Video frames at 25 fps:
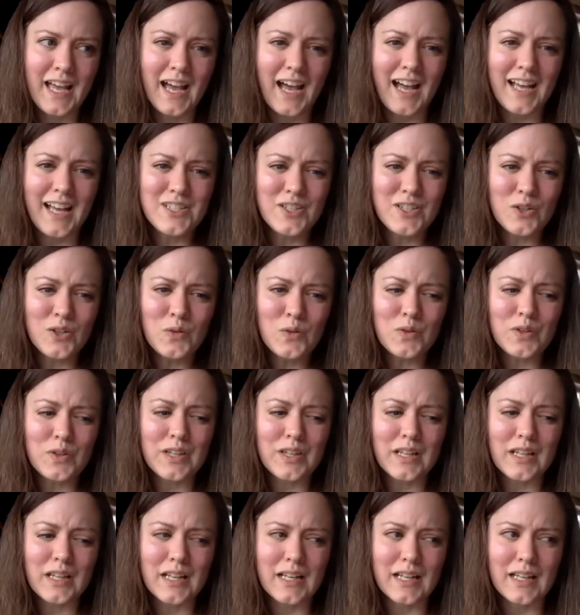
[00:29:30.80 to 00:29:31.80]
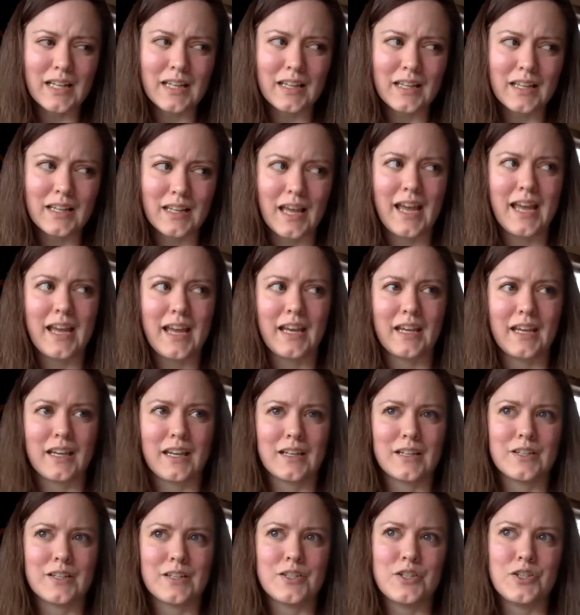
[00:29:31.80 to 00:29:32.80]
I don't like
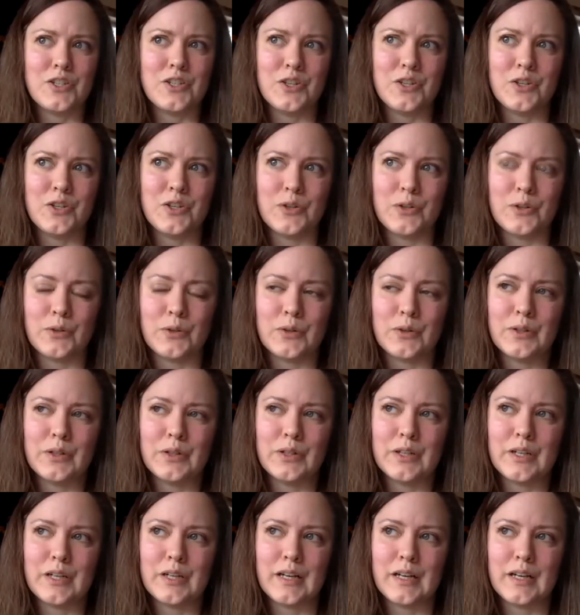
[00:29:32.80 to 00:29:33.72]
to